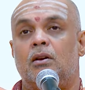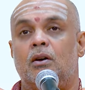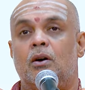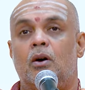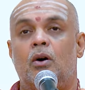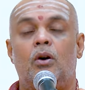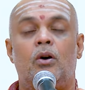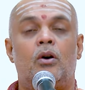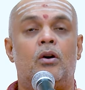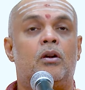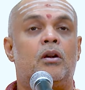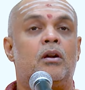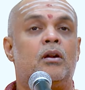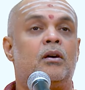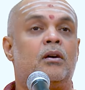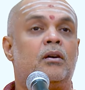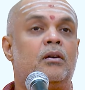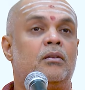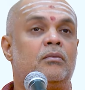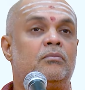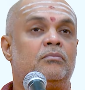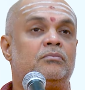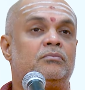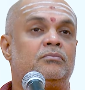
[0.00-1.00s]

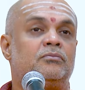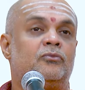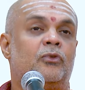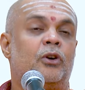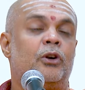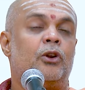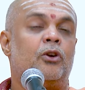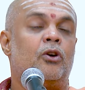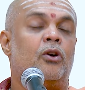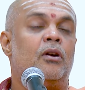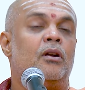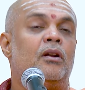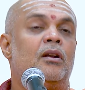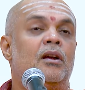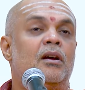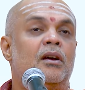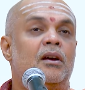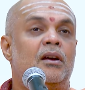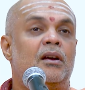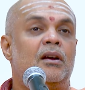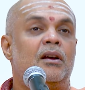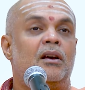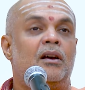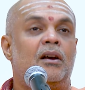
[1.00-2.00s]
or
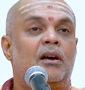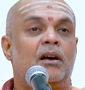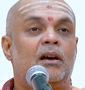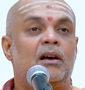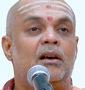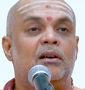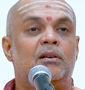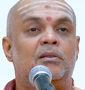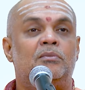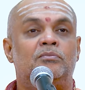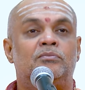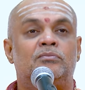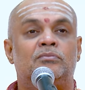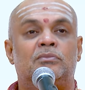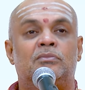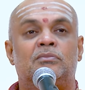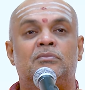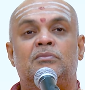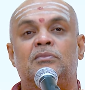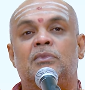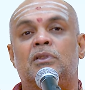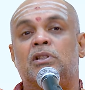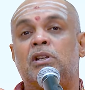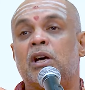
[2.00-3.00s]

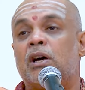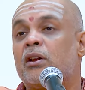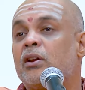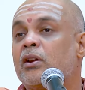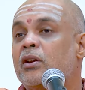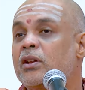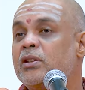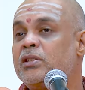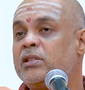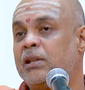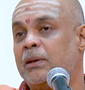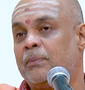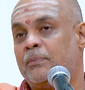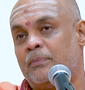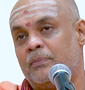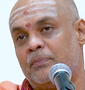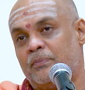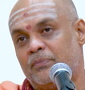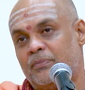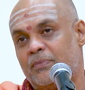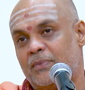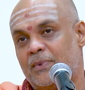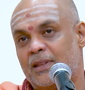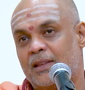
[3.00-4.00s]
terrorism.
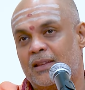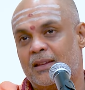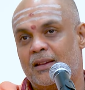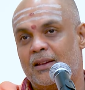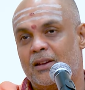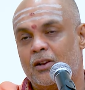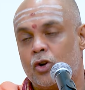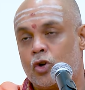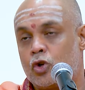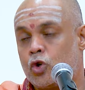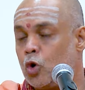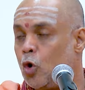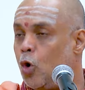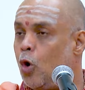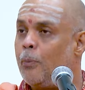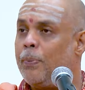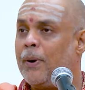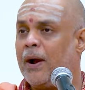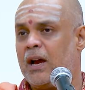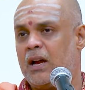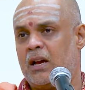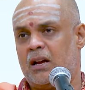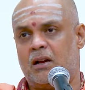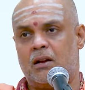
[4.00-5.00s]

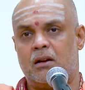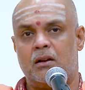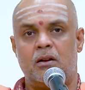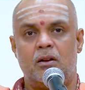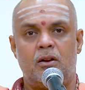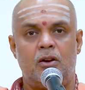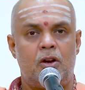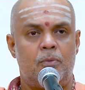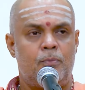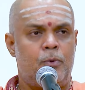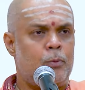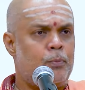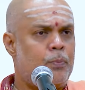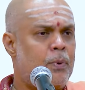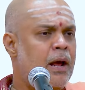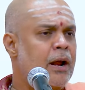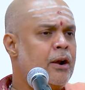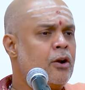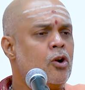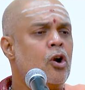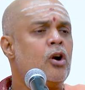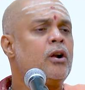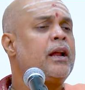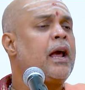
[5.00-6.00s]
Kshobha. People
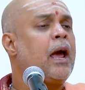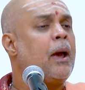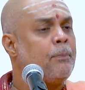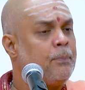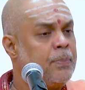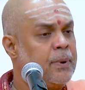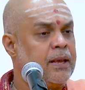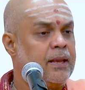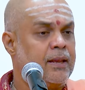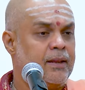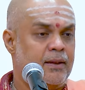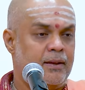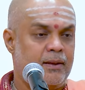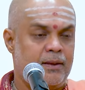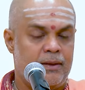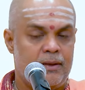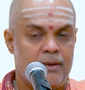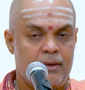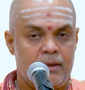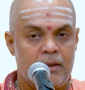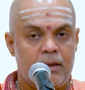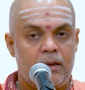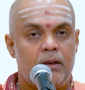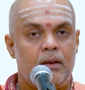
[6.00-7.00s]
are not happy.
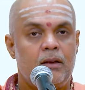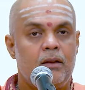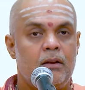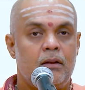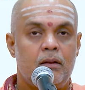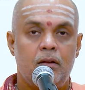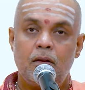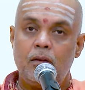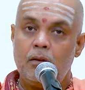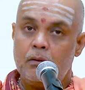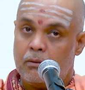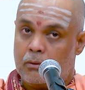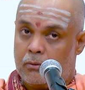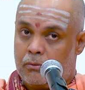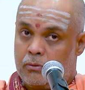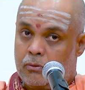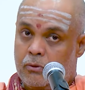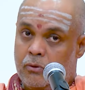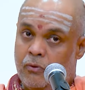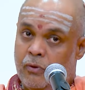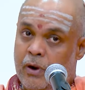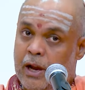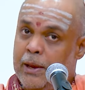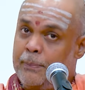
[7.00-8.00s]

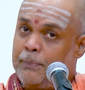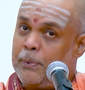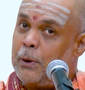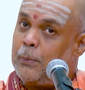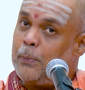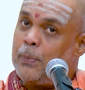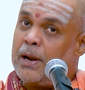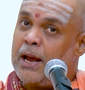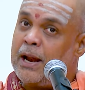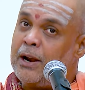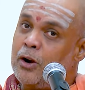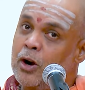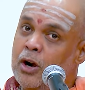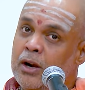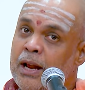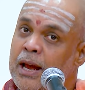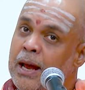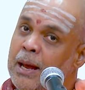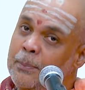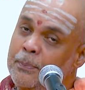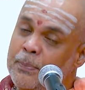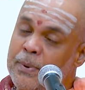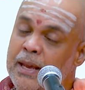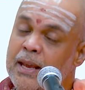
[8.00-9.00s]
Why people are not
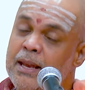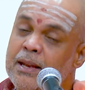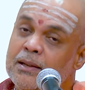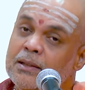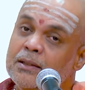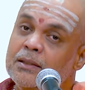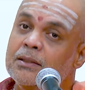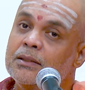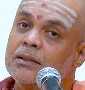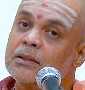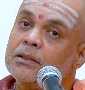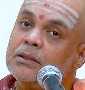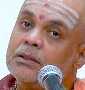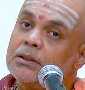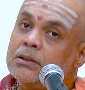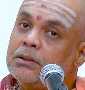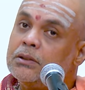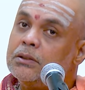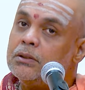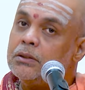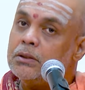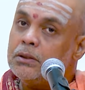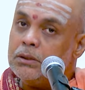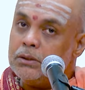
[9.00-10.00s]
happy?
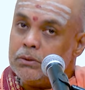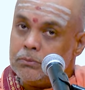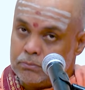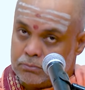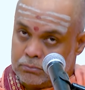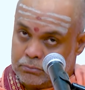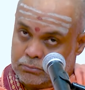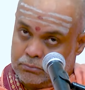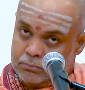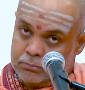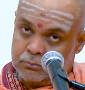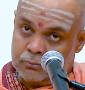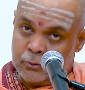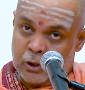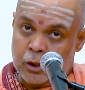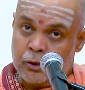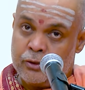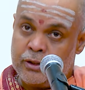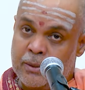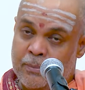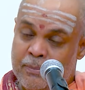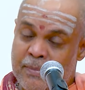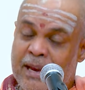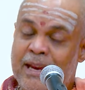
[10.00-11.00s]
One
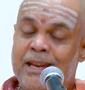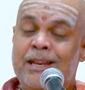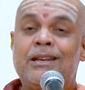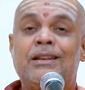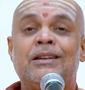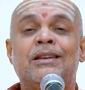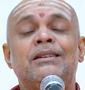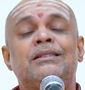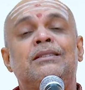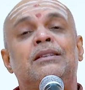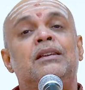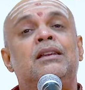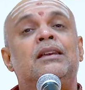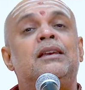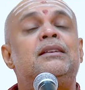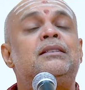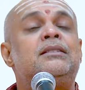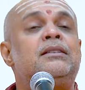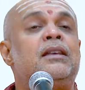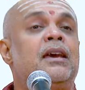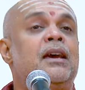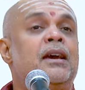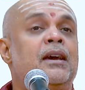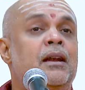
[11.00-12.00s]
of the main reasons is
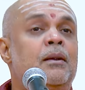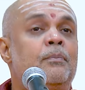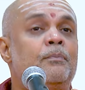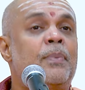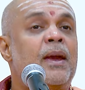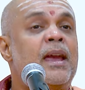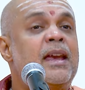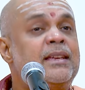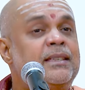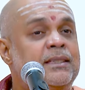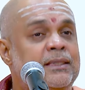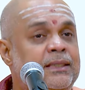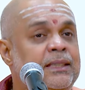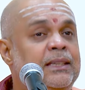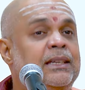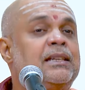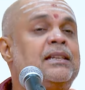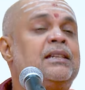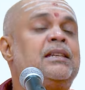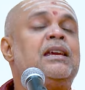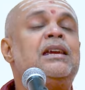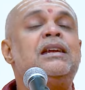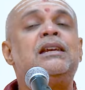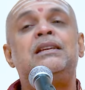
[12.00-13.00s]
their basic
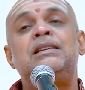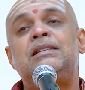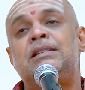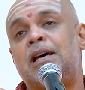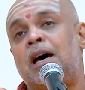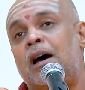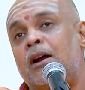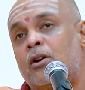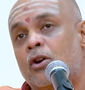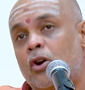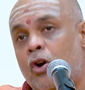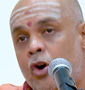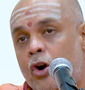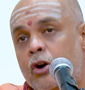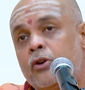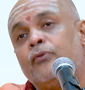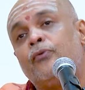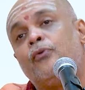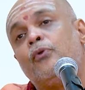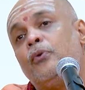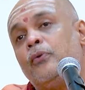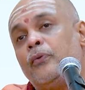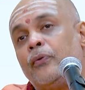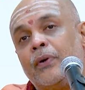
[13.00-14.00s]
needs are not
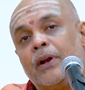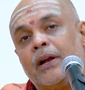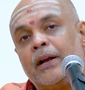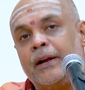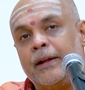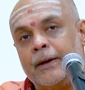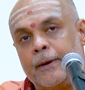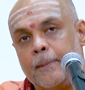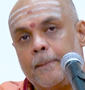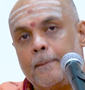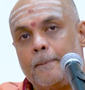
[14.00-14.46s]
fulfilled.